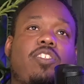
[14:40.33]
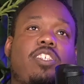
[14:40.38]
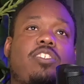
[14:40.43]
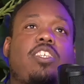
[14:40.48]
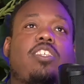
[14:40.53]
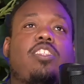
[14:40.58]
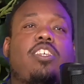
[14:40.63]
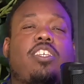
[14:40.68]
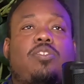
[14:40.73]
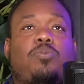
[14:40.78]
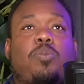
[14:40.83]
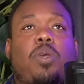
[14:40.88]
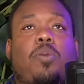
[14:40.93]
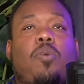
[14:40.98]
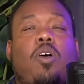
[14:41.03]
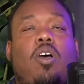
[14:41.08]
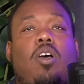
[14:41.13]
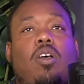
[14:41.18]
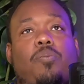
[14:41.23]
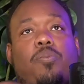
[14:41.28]
say this. My
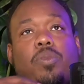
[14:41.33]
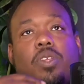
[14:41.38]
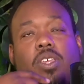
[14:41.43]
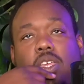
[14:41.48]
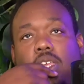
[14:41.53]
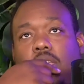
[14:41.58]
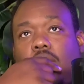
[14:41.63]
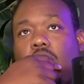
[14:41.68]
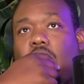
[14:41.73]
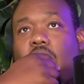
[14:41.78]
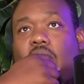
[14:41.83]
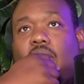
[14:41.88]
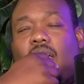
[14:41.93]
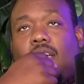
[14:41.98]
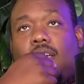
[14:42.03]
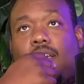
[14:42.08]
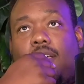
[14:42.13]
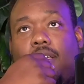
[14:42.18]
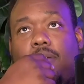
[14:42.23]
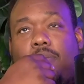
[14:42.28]
mom,
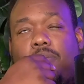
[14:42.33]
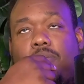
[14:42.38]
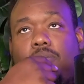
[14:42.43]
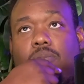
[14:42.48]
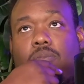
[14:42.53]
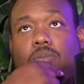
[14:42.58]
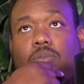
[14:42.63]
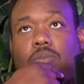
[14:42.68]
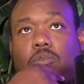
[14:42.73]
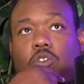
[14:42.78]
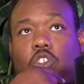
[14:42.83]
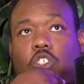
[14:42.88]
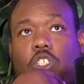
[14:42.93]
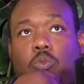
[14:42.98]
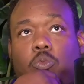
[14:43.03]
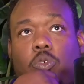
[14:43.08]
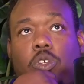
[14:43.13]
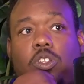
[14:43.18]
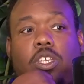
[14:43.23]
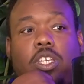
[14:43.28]
she
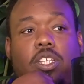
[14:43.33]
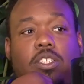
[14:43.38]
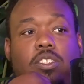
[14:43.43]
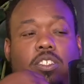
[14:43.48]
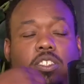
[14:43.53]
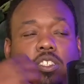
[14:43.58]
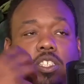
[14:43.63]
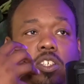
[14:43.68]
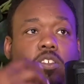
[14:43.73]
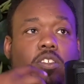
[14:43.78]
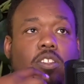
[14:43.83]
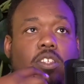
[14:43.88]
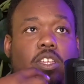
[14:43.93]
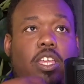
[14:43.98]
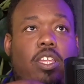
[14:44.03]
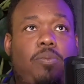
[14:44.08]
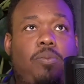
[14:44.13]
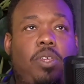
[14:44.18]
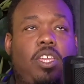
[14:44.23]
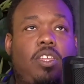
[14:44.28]
really instilled
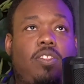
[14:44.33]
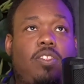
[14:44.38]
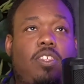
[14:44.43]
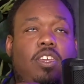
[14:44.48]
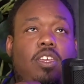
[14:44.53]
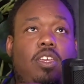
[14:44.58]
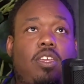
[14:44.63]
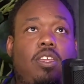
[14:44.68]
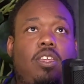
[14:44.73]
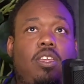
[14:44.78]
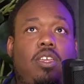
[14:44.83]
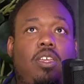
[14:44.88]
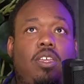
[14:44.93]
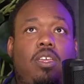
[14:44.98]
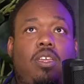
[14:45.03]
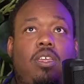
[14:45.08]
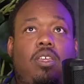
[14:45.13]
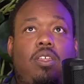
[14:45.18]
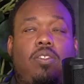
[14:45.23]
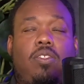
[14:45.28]
in me the
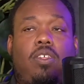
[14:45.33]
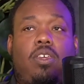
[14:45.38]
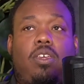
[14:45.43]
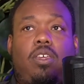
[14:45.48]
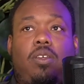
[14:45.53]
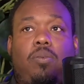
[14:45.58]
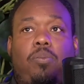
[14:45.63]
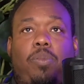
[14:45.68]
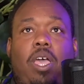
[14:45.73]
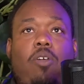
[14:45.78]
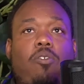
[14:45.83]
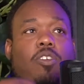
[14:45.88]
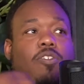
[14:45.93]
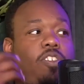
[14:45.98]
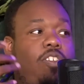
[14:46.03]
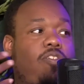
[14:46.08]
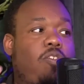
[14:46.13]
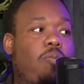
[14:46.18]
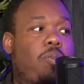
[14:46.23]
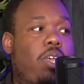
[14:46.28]
power of
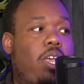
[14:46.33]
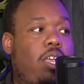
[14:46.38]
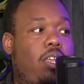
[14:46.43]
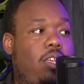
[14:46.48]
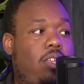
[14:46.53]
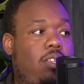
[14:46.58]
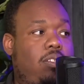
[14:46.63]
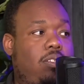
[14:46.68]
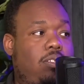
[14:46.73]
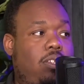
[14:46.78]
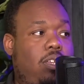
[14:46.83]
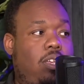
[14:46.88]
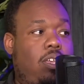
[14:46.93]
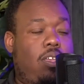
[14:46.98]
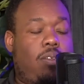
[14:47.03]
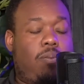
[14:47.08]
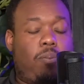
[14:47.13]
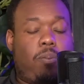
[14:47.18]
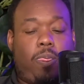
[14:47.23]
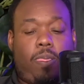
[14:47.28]
giving back.
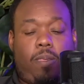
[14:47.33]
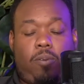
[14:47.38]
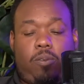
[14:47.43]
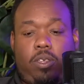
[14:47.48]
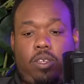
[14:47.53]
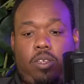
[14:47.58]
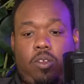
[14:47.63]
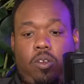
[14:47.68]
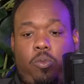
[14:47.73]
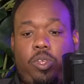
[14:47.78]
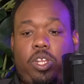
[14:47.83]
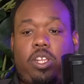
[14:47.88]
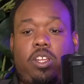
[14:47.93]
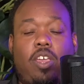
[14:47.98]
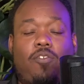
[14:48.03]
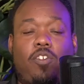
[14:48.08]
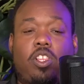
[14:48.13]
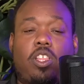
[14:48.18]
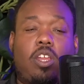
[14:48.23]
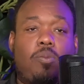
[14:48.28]
We didn't
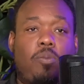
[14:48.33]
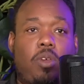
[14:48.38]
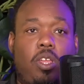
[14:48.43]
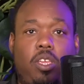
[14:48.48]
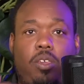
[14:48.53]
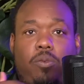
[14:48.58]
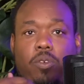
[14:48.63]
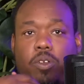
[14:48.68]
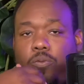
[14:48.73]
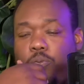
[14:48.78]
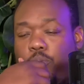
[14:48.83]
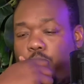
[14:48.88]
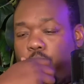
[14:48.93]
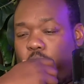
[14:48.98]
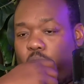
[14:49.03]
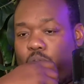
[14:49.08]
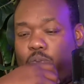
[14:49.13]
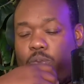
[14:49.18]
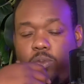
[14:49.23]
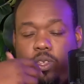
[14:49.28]
have a lot of money. We were,
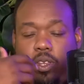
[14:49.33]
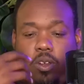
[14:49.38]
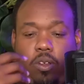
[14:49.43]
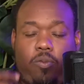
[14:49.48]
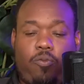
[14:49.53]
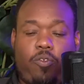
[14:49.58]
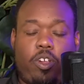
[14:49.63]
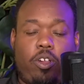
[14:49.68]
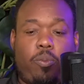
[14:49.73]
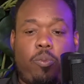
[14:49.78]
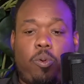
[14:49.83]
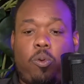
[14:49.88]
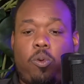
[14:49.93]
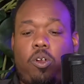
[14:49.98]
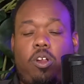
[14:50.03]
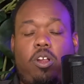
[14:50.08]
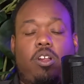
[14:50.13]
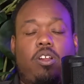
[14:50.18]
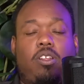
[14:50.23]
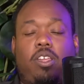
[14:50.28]
very
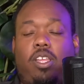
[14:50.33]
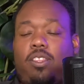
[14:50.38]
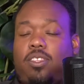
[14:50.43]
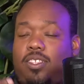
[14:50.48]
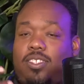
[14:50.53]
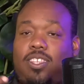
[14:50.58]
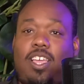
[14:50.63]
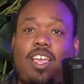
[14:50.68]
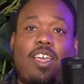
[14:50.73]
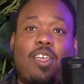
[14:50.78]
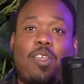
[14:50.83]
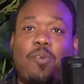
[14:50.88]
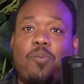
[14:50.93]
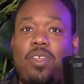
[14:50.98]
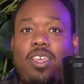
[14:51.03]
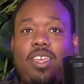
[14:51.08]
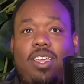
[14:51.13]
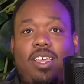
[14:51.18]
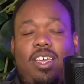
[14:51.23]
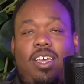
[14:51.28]
poor at the time.
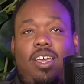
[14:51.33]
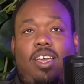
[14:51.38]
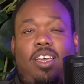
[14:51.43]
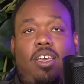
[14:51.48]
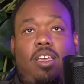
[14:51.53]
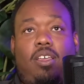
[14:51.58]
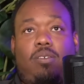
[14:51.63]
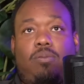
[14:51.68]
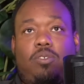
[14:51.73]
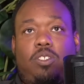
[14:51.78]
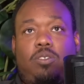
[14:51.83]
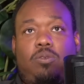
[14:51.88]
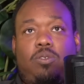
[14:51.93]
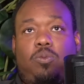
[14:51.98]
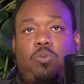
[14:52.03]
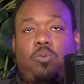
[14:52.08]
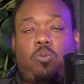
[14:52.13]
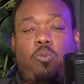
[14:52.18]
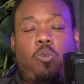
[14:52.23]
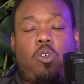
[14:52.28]
She was
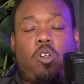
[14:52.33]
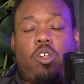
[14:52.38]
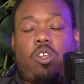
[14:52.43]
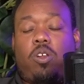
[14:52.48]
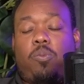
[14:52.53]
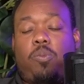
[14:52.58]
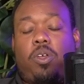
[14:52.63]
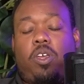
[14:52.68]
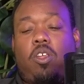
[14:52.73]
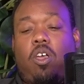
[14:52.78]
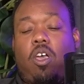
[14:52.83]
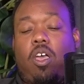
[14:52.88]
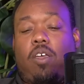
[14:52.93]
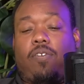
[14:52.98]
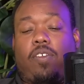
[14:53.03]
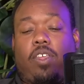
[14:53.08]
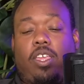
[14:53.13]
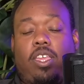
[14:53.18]
working her butt off,